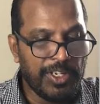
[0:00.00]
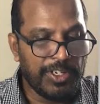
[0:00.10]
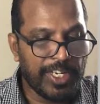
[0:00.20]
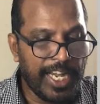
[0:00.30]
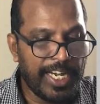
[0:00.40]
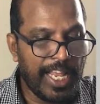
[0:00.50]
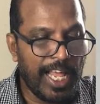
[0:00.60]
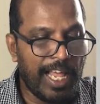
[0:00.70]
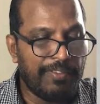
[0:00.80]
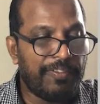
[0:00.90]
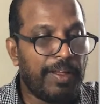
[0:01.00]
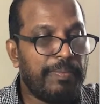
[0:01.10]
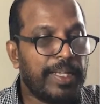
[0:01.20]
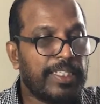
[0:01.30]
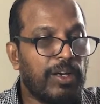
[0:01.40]
you get alpha
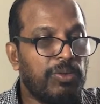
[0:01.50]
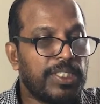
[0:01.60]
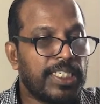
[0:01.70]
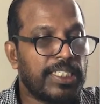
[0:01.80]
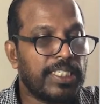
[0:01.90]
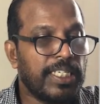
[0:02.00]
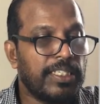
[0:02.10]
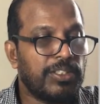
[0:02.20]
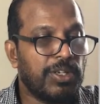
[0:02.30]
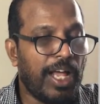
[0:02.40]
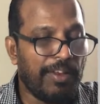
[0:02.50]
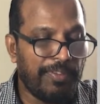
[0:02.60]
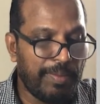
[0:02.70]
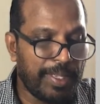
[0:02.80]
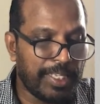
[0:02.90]
beta over 16. So
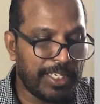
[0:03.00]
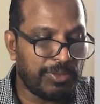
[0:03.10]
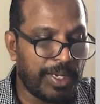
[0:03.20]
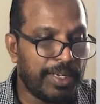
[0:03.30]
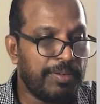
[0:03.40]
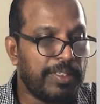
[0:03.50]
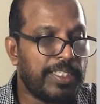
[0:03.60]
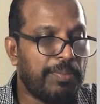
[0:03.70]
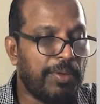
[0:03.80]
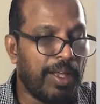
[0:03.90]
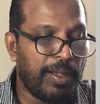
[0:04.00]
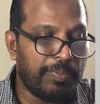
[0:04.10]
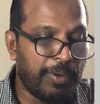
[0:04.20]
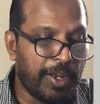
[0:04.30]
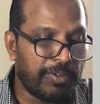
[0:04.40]
alpha beta is what? Some
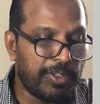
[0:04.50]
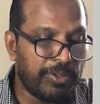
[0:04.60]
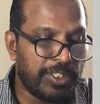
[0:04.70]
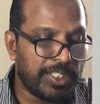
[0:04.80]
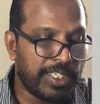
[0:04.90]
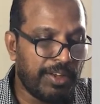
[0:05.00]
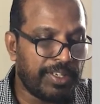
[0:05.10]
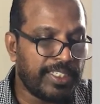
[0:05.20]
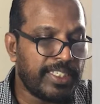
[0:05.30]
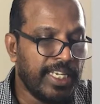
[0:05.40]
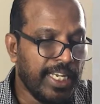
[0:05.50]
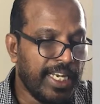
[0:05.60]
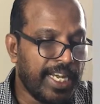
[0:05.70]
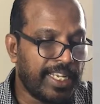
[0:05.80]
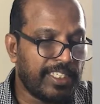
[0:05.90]
product of the root just now is
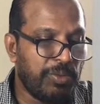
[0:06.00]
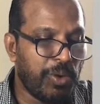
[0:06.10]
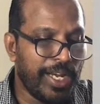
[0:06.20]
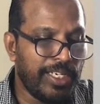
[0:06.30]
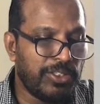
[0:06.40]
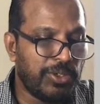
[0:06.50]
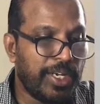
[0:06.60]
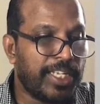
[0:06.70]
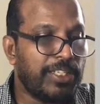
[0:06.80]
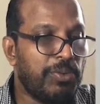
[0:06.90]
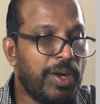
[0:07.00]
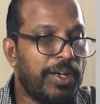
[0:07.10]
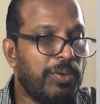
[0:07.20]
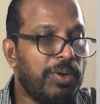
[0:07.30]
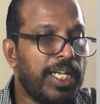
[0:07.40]
negative 1, so negative
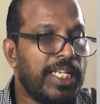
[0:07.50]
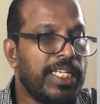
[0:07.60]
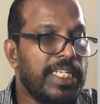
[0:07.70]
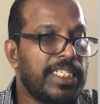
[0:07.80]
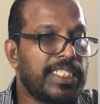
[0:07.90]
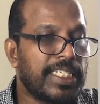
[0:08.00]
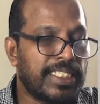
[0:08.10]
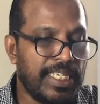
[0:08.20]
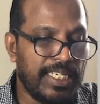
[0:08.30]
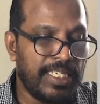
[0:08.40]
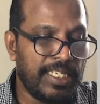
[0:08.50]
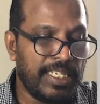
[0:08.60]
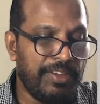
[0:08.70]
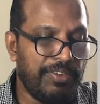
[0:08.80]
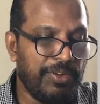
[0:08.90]
1 over 16
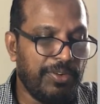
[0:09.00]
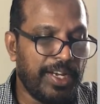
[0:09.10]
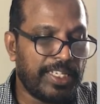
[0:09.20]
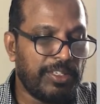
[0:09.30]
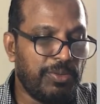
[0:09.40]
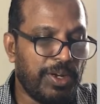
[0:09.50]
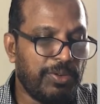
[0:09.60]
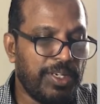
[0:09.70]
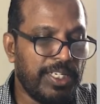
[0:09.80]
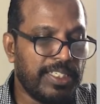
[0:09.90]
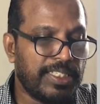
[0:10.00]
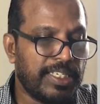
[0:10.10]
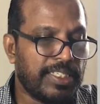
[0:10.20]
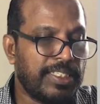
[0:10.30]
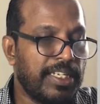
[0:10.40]
give you negative 1 over
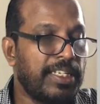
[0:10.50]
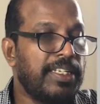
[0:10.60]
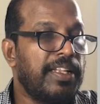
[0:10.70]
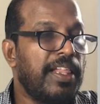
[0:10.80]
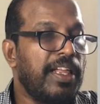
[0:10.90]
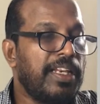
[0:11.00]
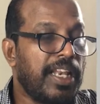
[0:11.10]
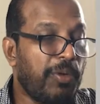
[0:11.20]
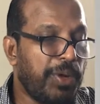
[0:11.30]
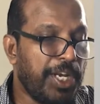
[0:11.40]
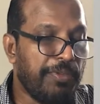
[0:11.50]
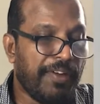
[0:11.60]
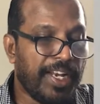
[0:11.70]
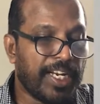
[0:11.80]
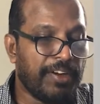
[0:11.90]
16. Now we need to
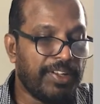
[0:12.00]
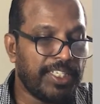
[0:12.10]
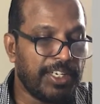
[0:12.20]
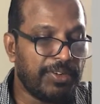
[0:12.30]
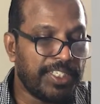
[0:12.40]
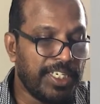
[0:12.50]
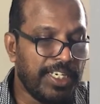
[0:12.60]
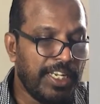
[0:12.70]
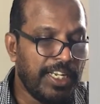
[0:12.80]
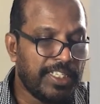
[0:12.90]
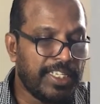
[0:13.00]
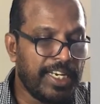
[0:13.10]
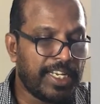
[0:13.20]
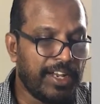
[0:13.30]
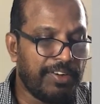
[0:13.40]
find the quadratic equation. Then
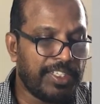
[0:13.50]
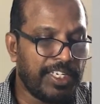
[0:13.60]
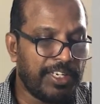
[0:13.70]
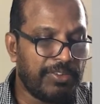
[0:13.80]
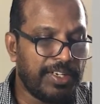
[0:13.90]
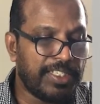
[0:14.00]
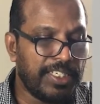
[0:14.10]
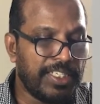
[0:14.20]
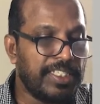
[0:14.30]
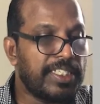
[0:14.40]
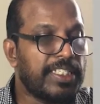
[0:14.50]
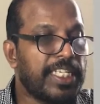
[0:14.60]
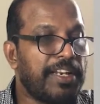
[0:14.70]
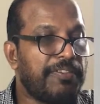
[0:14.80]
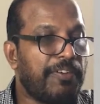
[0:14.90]
the quadratic equation, this is the
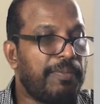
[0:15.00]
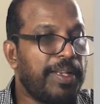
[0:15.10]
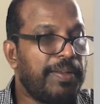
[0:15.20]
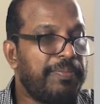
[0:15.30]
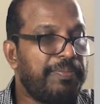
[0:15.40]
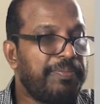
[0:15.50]
standard formula.